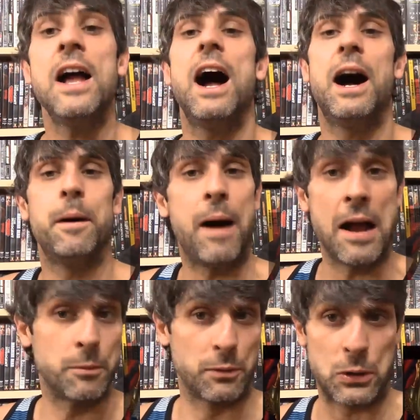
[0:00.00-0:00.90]
um,
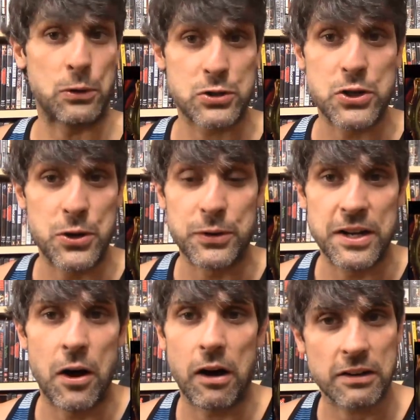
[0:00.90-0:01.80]
i will curse you you
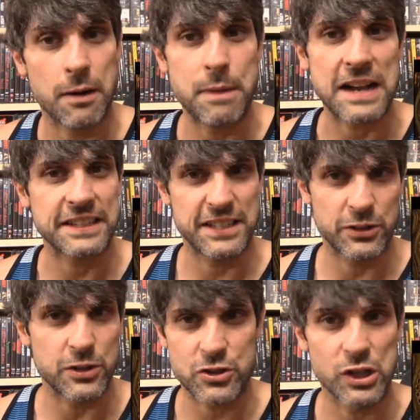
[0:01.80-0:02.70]
know i'll come back and kill
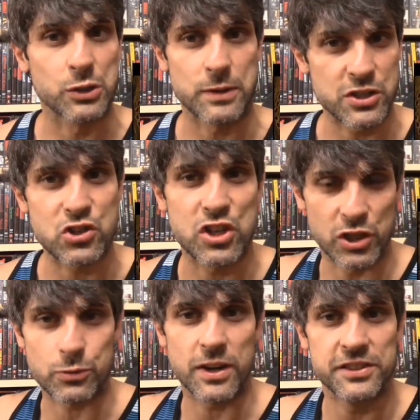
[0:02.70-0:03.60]
your children's
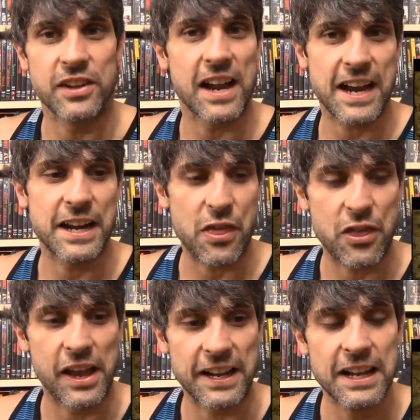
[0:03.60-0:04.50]
children that kind of
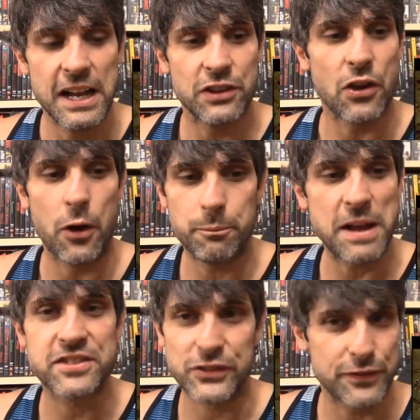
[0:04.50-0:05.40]
thing so
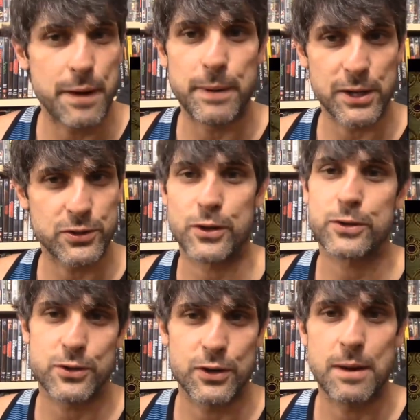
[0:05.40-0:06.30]
basically vampire
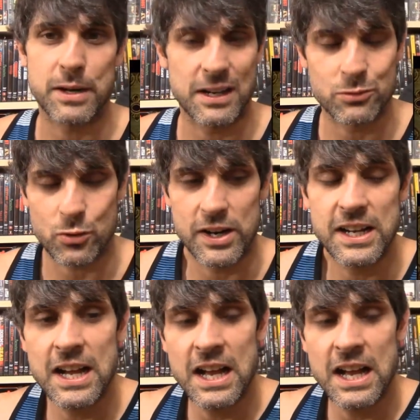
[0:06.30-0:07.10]
circus or nightmare on elm street